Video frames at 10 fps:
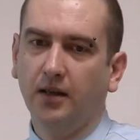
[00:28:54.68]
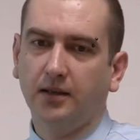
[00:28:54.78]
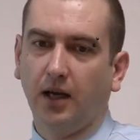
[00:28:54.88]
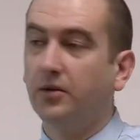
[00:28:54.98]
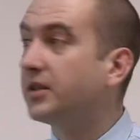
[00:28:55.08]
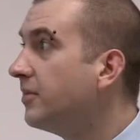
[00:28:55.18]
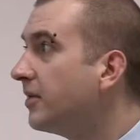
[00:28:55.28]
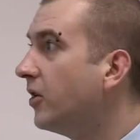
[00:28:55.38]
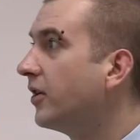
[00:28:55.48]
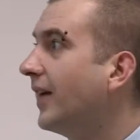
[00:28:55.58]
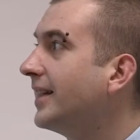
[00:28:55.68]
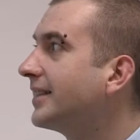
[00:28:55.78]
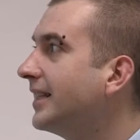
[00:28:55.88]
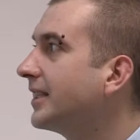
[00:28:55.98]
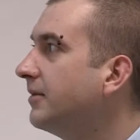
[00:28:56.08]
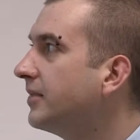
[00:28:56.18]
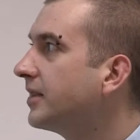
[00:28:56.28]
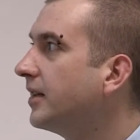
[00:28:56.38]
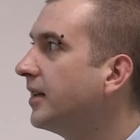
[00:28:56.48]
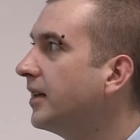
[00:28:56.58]
So some of the more advanced
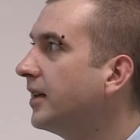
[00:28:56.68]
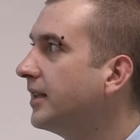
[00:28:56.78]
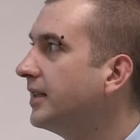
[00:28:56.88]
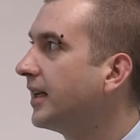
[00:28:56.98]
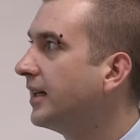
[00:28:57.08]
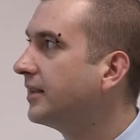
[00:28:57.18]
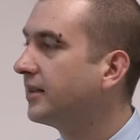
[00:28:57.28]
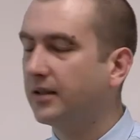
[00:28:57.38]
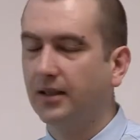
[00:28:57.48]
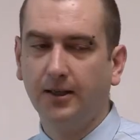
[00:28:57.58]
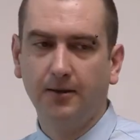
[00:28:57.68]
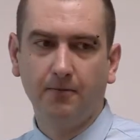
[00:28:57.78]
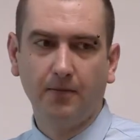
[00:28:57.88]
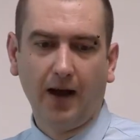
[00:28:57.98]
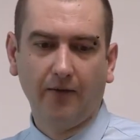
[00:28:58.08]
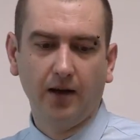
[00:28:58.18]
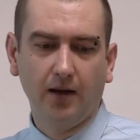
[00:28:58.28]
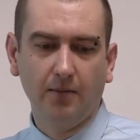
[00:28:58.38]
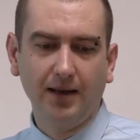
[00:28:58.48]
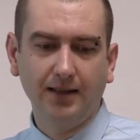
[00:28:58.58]
systems these days have
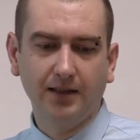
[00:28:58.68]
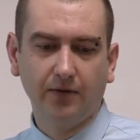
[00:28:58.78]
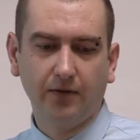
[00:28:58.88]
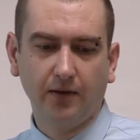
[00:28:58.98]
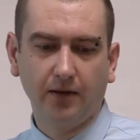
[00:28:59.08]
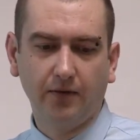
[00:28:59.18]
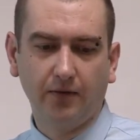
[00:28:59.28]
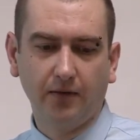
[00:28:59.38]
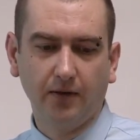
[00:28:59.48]
a means of